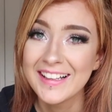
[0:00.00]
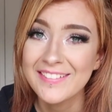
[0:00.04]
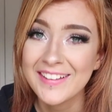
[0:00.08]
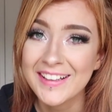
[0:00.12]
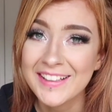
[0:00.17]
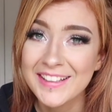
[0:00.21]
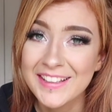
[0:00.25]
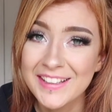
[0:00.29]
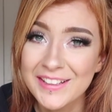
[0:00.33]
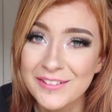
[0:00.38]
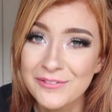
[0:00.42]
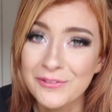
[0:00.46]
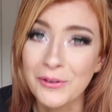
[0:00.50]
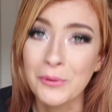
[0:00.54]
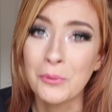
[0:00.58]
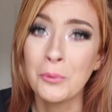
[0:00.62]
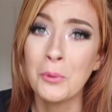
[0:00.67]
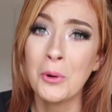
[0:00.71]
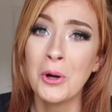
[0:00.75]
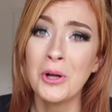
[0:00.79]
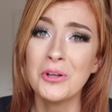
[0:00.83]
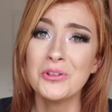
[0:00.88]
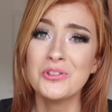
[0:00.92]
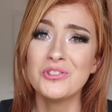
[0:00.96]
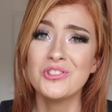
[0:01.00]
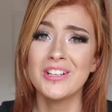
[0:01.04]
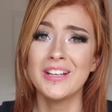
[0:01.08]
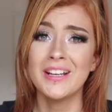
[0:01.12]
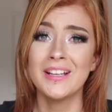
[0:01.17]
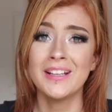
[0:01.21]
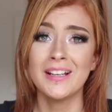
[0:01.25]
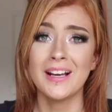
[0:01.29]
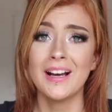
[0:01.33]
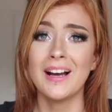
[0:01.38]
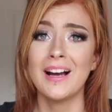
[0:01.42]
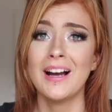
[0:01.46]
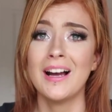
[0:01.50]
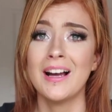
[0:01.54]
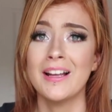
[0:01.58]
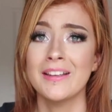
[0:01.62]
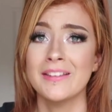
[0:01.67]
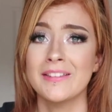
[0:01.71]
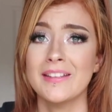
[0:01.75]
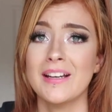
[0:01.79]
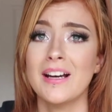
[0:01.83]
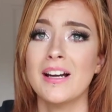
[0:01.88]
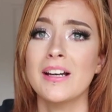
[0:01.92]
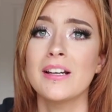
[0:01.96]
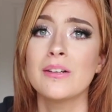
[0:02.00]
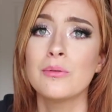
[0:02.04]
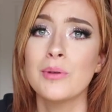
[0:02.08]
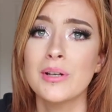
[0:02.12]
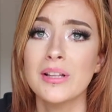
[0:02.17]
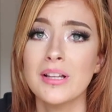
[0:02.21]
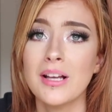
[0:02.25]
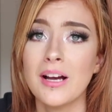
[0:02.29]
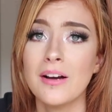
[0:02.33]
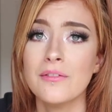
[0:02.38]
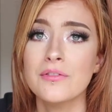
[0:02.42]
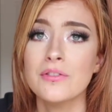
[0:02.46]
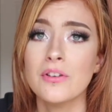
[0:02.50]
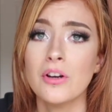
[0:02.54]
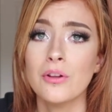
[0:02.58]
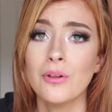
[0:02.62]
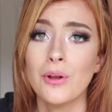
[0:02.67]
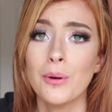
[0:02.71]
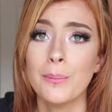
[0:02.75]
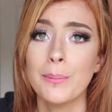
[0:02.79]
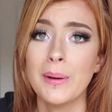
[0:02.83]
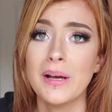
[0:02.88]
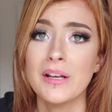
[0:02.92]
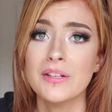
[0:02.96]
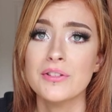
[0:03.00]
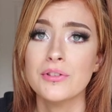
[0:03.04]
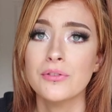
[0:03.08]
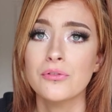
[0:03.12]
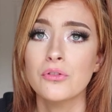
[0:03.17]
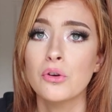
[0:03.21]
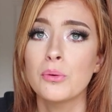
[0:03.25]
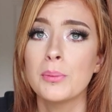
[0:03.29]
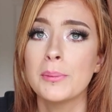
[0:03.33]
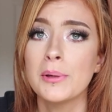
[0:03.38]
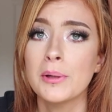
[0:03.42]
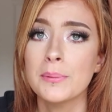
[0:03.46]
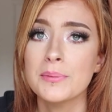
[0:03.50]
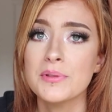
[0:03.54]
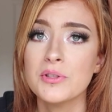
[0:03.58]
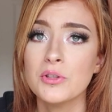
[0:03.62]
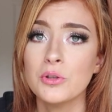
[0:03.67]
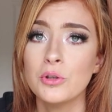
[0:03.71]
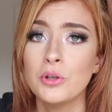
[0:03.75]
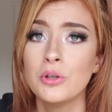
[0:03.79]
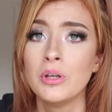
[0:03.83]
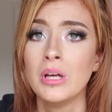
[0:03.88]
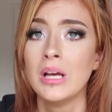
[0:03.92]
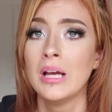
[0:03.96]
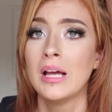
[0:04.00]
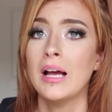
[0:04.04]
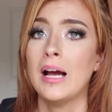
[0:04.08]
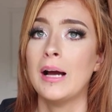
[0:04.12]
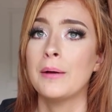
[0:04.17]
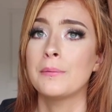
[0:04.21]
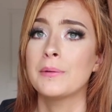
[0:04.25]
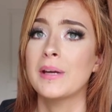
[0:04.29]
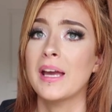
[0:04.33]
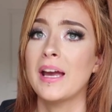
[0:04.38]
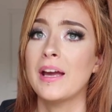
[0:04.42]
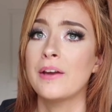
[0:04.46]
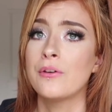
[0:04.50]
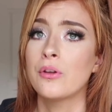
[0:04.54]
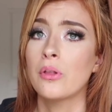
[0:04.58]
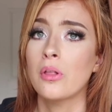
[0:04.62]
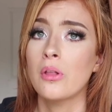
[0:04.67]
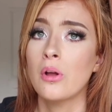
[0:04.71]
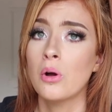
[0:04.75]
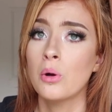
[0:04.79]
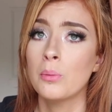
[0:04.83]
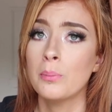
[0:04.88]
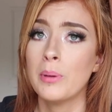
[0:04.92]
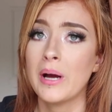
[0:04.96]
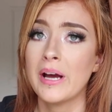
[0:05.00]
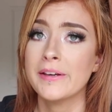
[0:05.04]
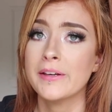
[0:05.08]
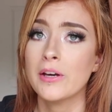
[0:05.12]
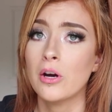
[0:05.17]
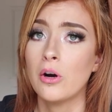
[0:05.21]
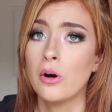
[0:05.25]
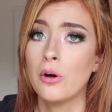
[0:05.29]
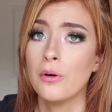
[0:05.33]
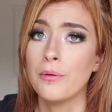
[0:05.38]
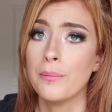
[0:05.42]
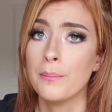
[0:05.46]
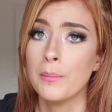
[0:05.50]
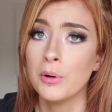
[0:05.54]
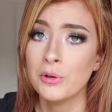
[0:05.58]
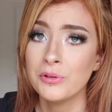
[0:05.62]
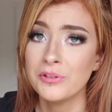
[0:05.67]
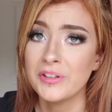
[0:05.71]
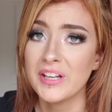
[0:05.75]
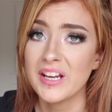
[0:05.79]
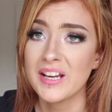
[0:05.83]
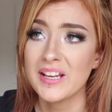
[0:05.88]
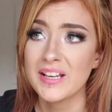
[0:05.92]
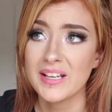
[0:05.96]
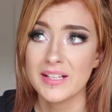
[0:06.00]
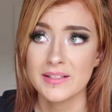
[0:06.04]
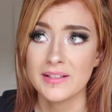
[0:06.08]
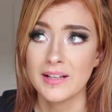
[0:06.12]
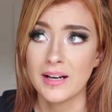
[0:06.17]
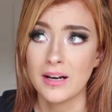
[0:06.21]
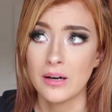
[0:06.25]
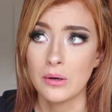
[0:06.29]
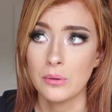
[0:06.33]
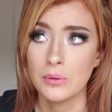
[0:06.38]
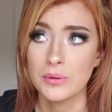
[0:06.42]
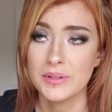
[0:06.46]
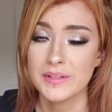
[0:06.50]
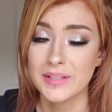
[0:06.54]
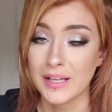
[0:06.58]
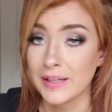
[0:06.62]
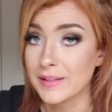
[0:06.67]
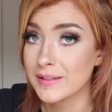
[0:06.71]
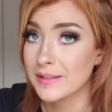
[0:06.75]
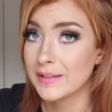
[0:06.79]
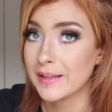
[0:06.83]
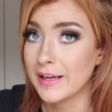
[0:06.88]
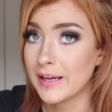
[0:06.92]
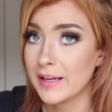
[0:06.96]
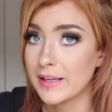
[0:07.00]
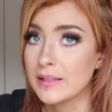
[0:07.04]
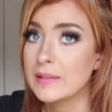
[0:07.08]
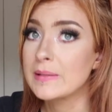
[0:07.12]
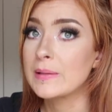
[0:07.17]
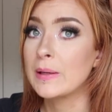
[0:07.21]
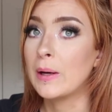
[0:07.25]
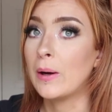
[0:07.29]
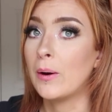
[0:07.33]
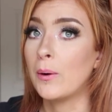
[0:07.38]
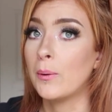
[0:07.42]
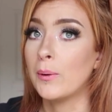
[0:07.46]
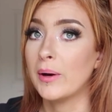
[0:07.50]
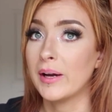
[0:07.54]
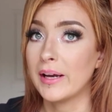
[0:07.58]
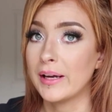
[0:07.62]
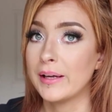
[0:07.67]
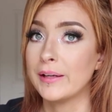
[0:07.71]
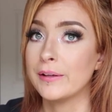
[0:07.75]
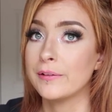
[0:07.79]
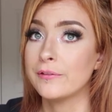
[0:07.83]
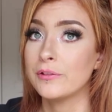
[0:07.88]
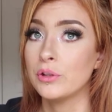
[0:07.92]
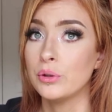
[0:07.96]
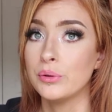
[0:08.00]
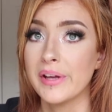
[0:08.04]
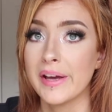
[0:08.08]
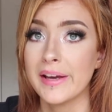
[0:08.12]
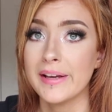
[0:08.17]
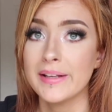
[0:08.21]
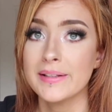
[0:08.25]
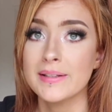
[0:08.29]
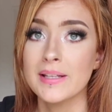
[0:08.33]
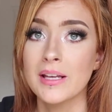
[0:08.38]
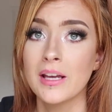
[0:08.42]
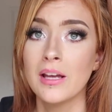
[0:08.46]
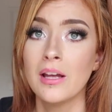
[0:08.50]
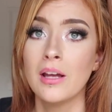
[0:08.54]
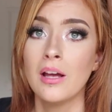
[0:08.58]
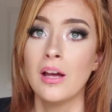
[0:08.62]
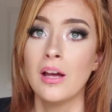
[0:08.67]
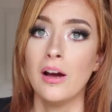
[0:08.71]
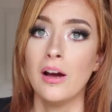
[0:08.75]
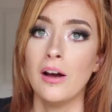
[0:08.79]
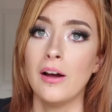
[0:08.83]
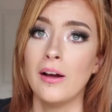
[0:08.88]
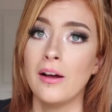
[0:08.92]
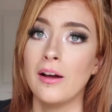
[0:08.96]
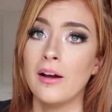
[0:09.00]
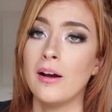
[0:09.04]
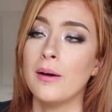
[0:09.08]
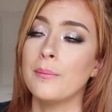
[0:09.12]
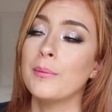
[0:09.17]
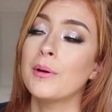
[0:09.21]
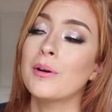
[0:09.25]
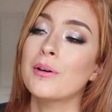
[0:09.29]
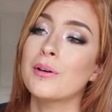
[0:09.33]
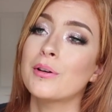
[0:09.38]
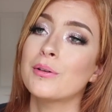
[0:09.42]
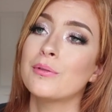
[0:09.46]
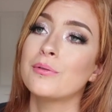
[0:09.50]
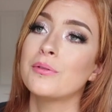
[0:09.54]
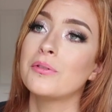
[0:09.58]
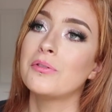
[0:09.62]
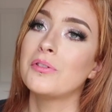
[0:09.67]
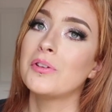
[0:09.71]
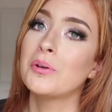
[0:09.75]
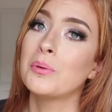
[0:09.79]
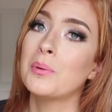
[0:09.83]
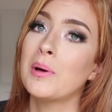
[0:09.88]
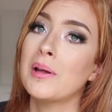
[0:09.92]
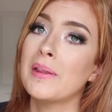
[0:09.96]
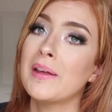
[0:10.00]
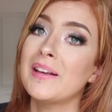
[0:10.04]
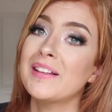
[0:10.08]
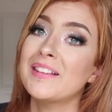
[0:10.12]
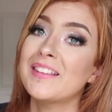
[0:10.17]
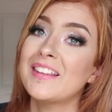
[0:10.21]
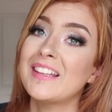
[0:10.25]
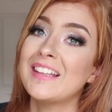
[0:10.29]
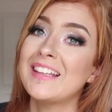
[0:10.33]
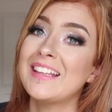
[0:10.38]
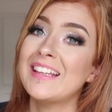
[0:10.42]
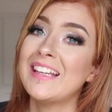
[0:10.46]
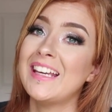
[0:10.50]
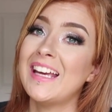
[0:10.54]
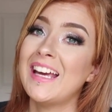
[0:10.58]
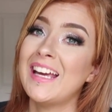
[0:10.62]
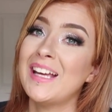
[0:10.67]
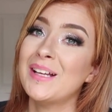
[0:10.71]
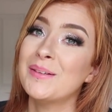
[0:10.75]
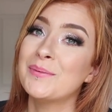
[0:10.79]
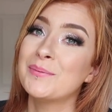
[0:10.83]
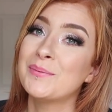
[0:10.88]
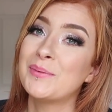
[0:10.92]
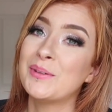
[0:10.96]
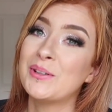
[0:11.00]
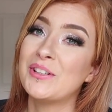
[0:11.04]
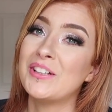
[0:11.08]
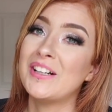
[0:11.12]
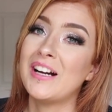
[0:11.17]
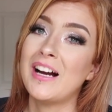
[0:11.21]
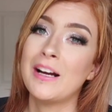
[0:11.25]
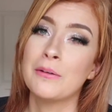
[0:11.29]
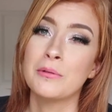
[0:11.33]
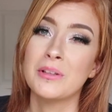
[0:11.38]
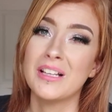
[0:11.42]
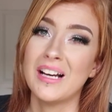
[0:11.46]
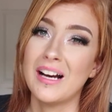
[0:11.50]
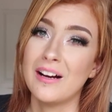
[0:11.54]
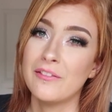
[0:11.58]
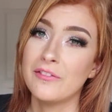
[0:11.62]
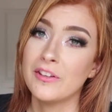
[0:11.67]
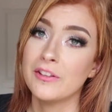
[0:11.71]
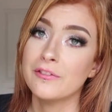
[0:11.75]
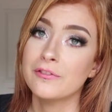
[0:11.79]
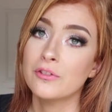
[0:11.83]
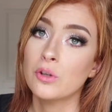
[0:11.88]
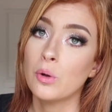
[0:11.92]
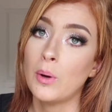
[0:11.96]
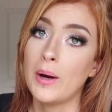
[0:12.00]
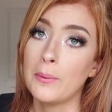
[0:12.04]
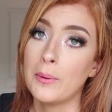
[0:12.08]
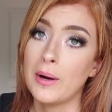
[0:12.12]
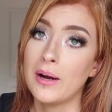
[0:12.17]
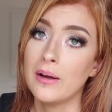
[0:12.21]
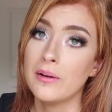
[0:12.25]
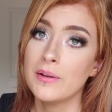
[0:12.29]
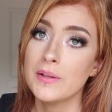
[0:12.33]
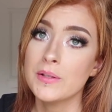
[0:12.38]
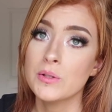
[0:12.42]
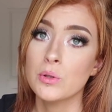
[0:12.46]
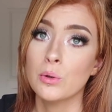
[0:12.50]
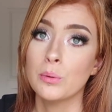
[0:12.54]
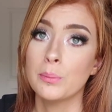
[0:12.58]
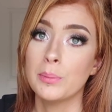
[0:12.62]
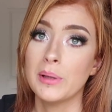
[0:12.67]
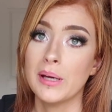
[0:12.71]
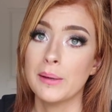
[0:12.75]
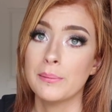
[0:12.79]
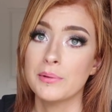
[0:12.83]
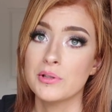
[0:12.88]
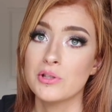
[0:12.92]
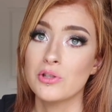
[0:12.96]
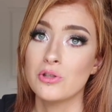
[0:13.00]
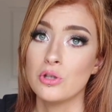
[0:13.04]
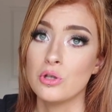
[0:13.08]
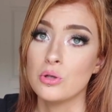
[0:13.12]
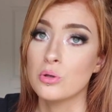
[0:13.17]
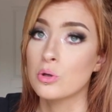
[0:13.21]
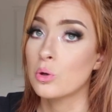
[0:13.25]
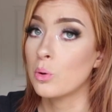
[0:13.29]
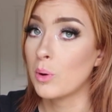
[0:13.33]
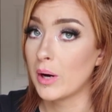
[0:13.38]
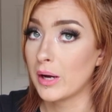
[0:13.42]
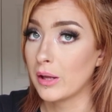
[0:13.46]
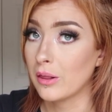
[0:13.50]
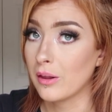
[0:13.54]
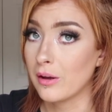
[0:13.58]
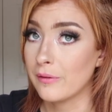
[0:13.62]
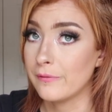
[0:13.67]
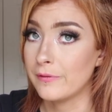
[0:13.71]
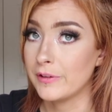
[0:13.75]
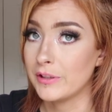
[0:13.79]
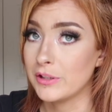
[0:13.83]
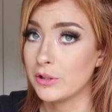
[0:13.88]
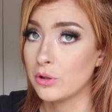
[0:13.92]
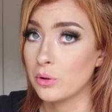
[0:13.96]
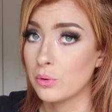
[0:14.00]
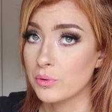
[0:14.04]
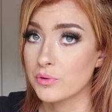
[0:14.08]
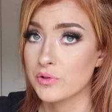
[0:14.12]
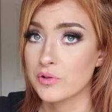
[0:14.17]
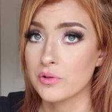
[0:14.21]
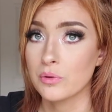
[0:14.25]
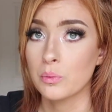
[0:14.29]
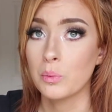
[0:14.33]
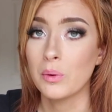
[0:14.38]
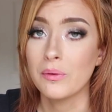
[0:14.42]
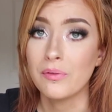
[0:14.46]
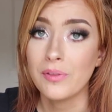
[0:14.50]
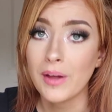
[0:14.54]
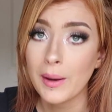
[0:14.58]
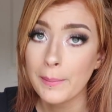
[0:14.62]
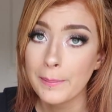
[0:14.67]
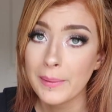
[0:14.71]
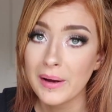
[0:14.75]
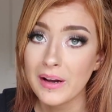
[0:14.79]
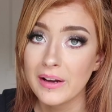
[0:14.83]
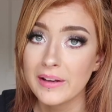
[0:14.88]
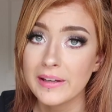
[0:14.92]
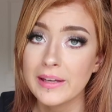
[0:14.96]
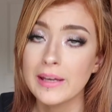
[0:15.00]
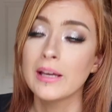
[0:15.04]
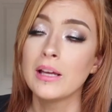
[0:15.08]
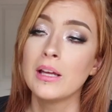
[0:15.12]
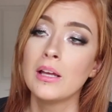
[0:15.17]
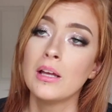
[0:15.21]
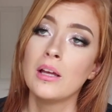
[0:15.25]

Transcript: Thank you for watching, and I will have a lot better stuff coming up soon. I'm getting a lawn bike on Monday. It's now Saturday, so in a few days. I'm not going to reveal what it is to you yet, but I'm going to have it for quite a while, so I'll be able to do quite a lot of videos with that bike.